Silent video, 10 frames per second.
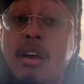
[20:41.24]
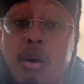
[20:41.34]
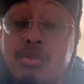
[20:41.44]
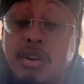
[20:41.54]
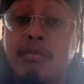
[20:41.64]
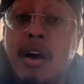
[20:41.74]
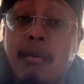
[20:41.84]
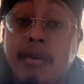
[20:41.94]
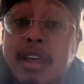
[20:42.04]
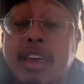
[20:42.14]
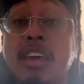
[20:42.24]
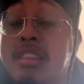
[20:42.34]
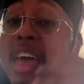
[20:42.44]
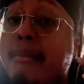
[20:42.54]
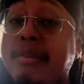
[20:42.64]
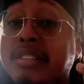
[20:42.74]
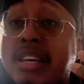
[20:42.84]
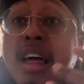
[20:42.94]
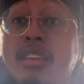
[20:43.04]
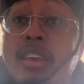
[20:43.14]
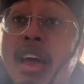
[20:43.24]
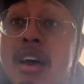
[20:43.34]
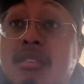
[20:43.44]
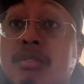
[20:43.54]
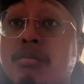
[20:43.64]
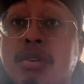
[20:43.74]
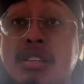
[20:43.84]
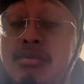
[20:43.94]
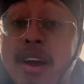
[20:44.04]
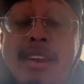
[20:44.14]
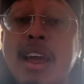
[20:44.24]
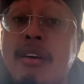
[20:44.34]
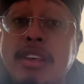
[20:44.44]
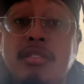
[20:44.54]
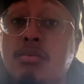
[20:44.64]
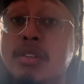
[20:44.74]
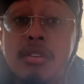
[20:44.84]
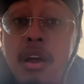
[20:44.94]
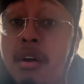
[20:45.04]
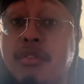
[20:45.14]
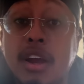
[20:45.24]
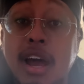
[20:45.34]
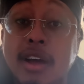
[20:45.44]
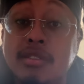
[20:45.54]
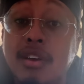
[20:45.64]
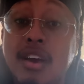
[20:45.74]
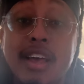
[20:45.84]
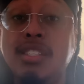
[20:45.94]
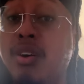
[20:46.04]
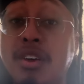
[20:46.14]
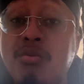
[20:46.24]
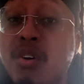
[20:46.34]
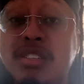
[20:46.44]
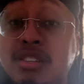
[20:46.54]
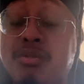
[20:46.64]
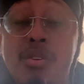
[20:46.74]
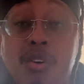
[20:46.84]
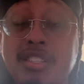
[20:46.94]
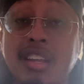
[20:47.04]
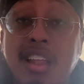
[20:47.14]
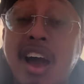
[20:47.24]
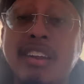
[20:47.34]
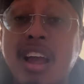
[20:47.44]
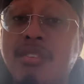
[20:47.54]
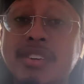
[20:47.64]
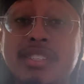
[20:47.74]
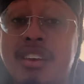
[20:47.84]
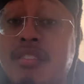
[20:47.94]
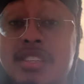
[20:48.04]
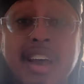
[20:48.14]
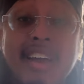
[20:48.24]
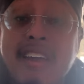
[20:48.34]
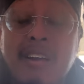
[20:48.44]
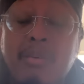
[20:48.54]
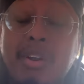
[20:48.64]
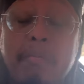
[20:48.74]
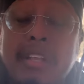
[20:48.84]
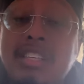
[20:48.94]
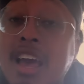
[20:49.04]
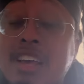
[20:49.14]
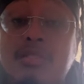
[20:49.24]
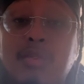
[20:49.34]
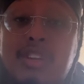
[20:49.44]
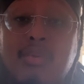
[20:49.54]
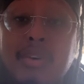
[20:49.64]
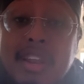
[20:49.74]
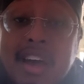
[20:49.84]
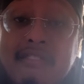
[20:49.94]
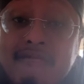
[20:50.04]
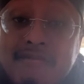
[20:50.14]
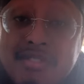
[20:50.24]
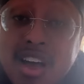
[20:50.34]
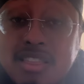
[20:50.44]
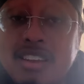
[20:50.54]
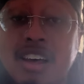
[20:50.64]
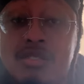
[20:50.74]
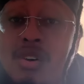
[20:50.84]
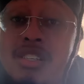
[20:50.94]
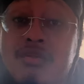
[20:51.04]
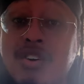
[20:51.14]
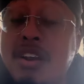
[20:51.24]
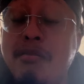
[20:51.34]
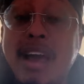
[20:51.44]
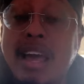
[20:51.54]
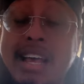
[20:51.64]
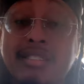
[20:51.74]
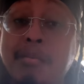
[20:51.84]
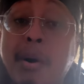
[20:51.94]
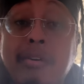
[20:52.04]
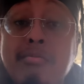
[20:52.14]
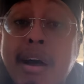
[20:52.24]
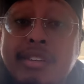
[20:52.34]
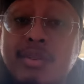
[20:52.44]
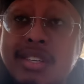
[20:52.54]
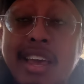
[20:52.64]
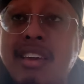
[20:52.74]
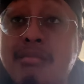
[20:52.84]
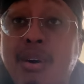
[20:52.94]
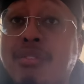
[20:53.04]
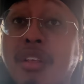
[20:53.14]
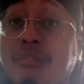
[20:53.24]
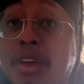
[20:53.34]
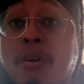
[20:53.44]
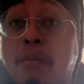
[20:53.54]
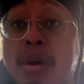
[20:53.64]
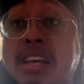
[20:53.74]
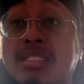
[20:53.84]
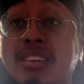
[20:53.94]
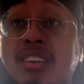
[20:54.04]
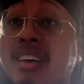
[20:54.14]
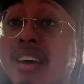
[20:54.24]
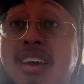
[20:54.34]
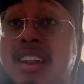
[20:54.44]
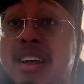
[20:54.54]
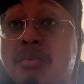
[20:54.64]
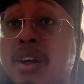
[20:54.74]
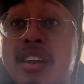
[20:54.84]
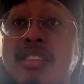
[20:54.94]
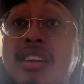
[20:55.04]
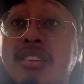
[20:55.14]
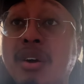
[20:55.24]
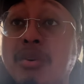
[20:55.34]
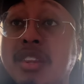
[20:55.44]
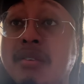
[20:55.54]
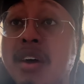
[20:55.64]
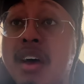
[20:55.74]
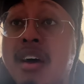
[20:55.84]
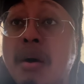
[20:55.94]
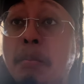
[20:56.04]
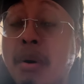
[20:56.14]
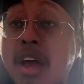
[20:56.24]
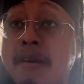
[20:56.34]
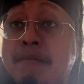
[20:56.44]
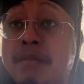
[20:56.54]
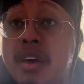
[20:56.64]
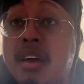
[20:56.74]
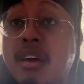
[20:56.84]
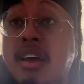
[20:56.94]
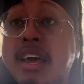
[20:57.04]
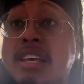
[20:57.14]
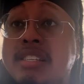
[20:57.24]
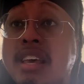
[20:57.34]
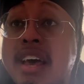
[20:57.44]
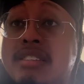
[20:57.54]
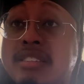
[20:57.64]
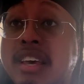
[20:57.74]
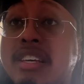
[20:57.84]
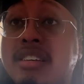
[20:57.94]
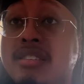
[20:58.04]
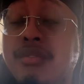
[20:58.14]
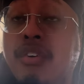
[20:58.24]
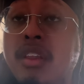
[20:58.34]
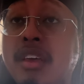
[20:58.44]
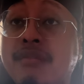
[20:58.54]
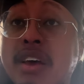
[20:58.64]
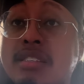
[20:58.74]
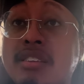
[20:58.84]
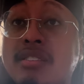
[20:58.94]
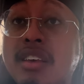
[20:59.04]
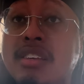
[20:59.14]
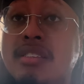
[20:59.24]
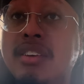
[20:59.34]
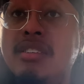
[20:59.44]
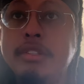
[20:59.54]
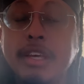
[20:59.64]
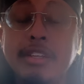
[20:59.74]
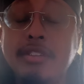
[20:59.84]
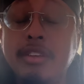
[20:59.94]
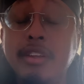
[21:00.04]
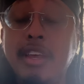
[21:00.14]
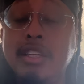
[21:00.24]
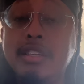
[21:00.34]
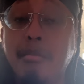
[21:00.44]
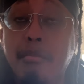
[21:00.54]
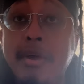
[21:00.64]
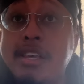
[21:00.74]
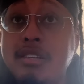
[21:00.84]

coach them up, and get that mentality out of them, because right now he just wants to cover guys. That's all he wants to do. He wants to lock down receivers. He don't want to be taxed with doing nothing else. Once a running back has the ball, you might as well take him off the field, basically. He doesn't want nothing to deal with it. But his hesitation to fully invest in his instincts tends to lead to missed